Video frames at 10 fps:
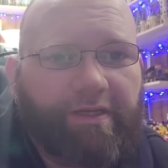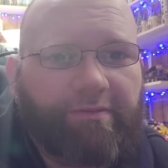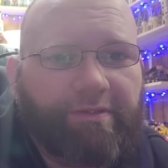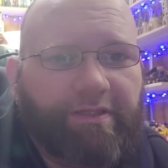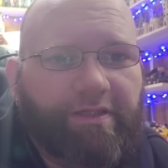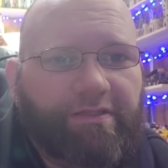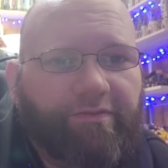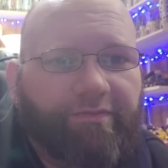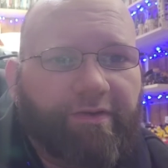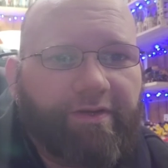man. I mean, he's
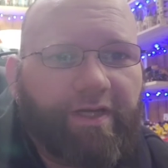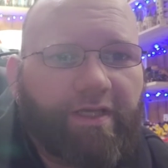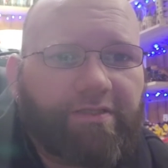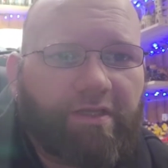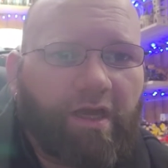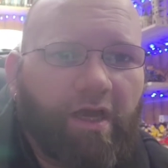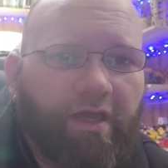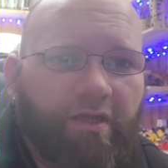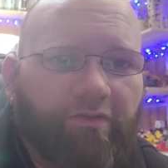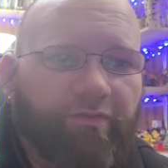a very nice
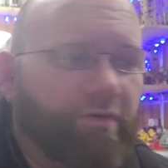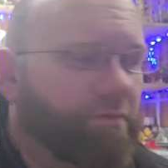guy. He's